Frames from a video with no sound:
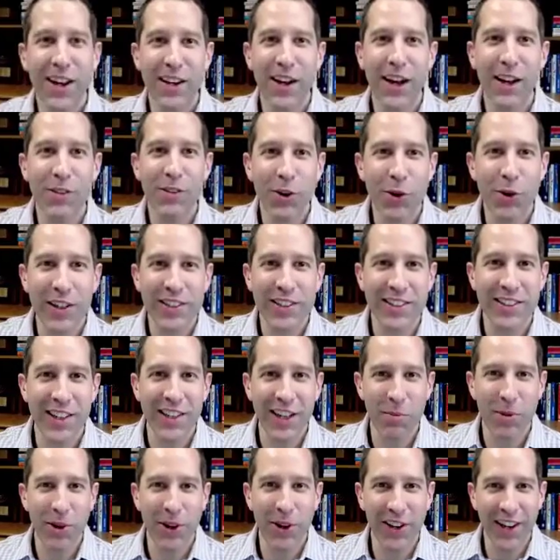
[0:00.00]
have a question kind
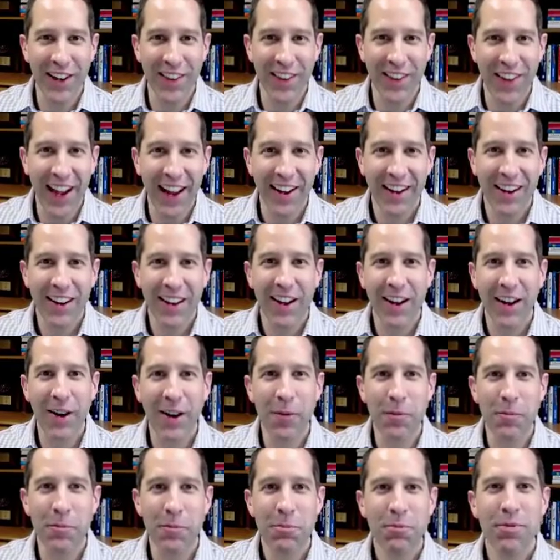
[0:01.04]
of building on that.
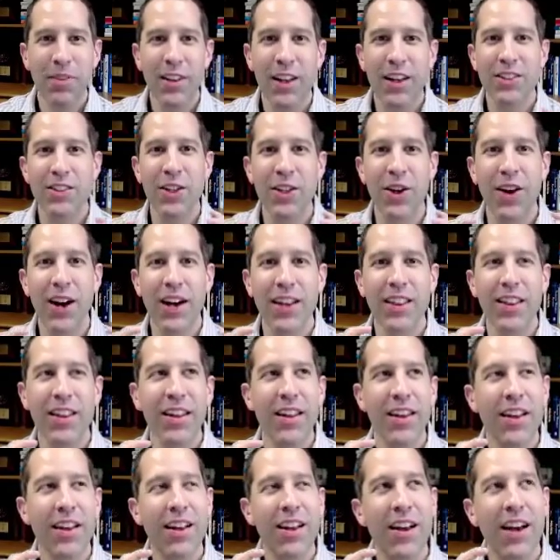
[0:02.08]
So
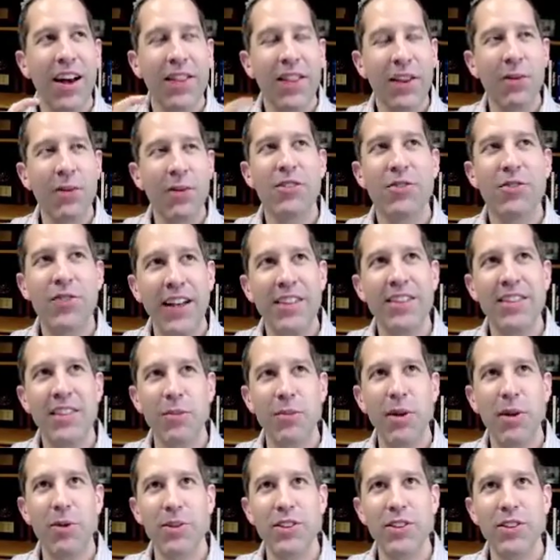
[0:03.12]
I think what's fascinating
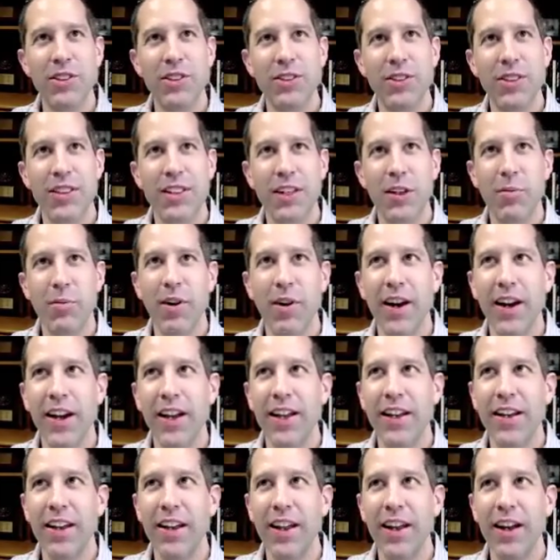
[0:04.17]
about what you're doing there,
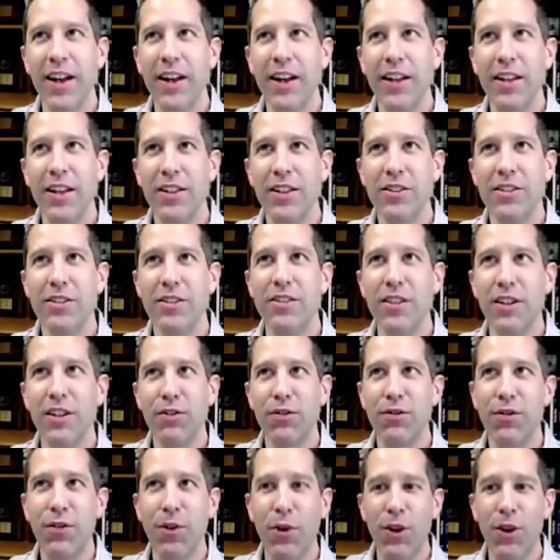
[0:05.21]
Brian, is
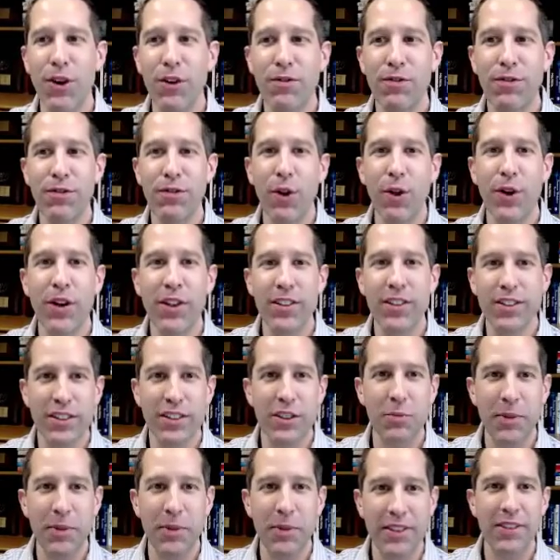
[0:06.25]
for focusing
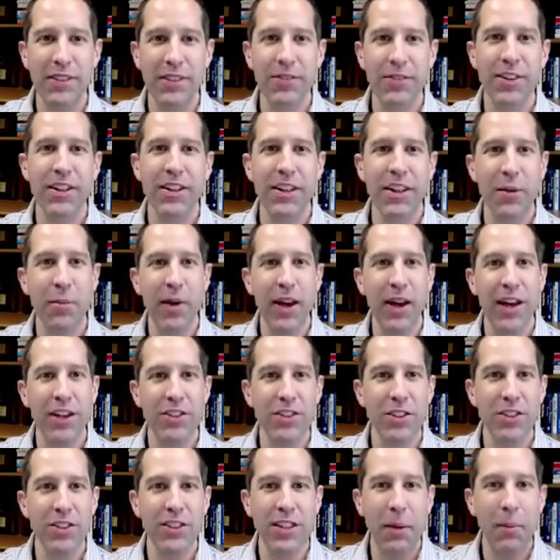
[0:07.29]
specifically on
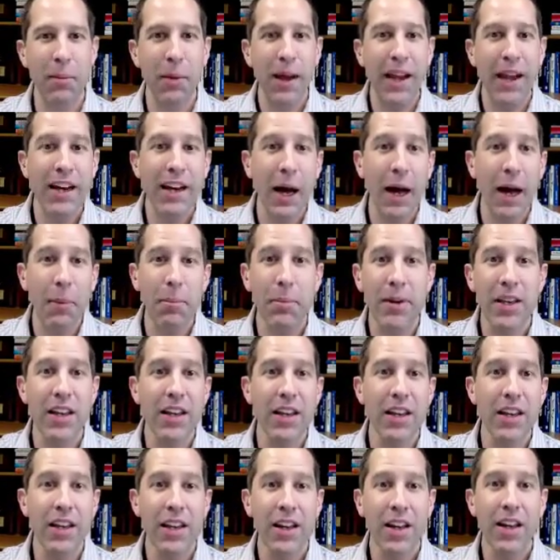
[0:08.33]
managers that may not
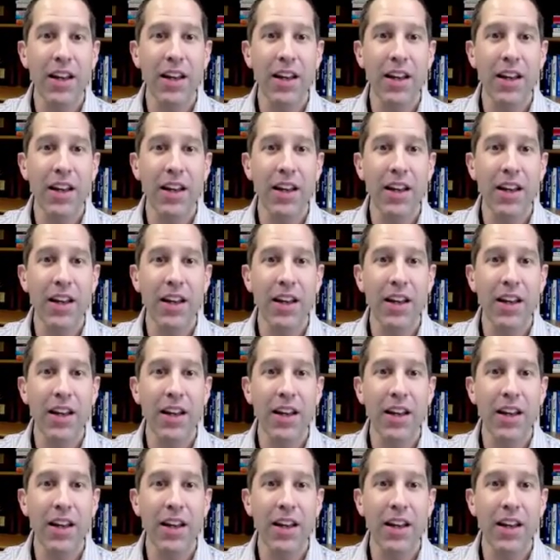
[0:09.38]
be